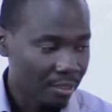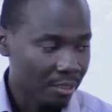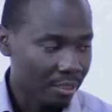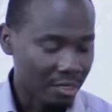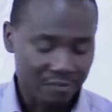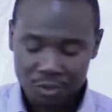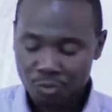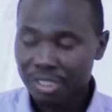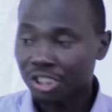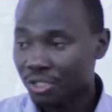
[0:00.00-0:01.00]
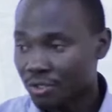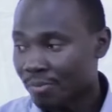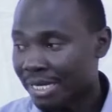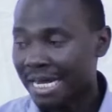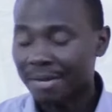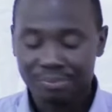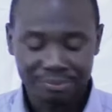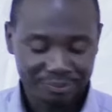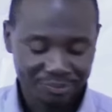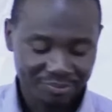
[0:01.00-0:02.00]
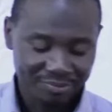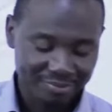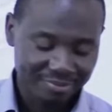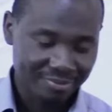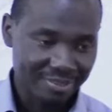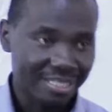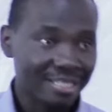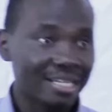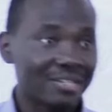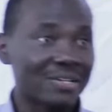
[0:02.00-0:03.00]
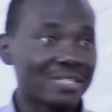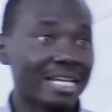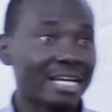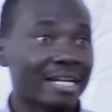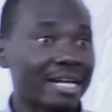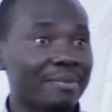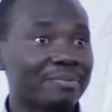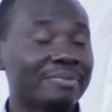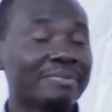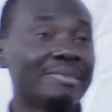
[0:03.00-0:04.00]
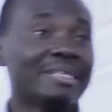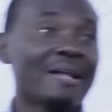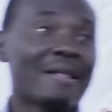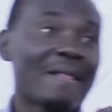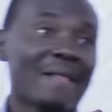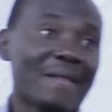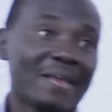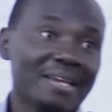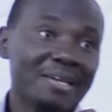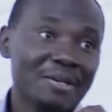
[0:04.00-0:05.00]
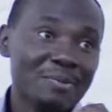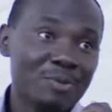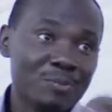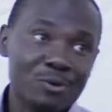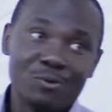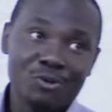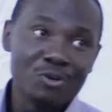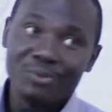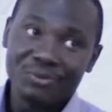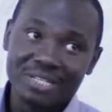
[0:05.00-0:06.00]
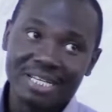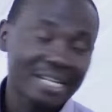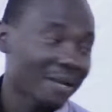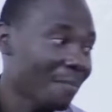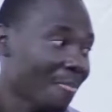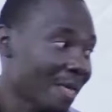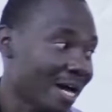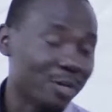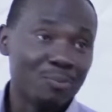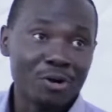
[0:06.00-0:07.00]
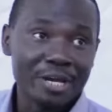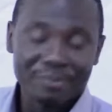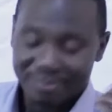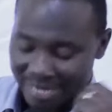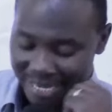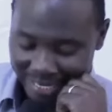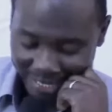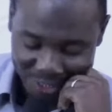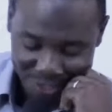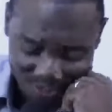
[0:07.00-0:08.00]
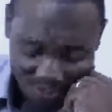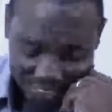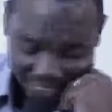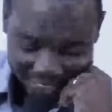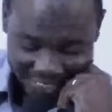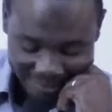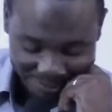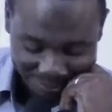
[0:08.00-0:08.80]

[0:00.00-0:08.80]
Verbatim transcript: Then after sobbing, she sobered up. That sounds like a rhyme. People who know music and poem like Rachel would relate.